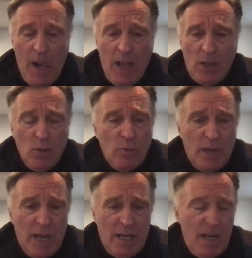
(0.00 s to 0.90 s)

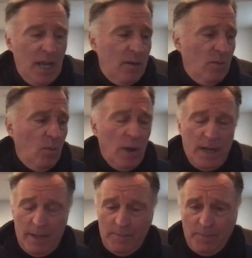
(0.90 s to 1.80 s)
lubricated and
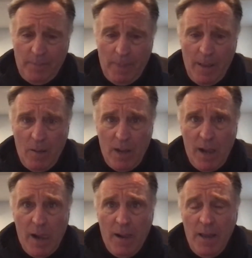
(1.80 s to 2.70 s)
whatnot.
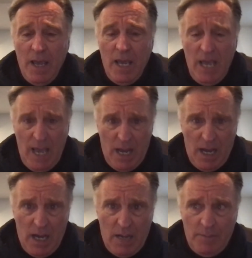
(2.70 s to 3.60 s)
Okay?
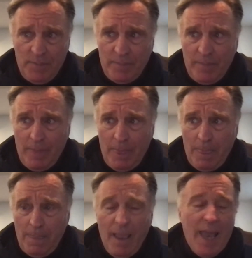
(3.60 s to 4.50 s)
Um,
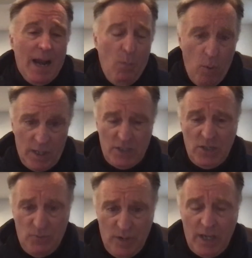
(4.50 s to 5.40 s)
and I was
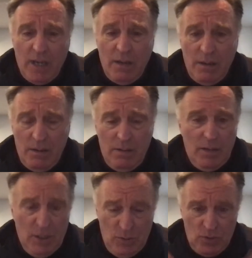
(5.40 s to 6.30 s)
drinking,
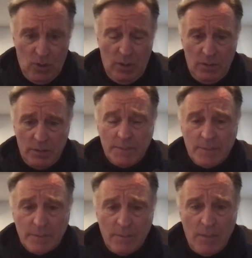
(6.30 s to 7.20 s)
as you saw,
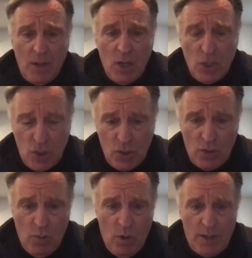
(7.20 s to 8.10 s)
sugar
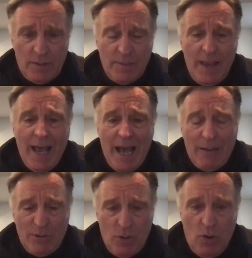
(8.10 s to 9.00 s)
water. I
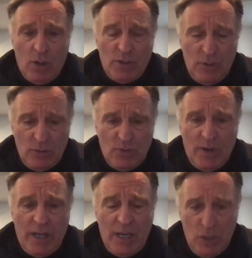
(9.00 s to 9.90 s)
was also
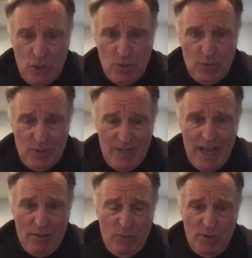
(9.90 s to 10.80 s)
drinking juice. Now,
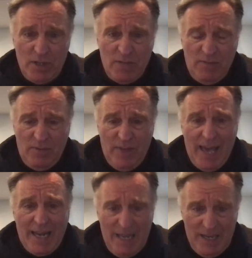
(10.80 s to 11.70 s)
the reason for
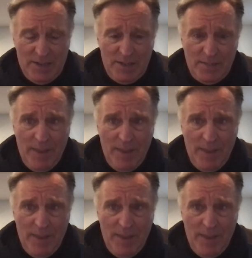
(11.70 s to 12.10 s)
that is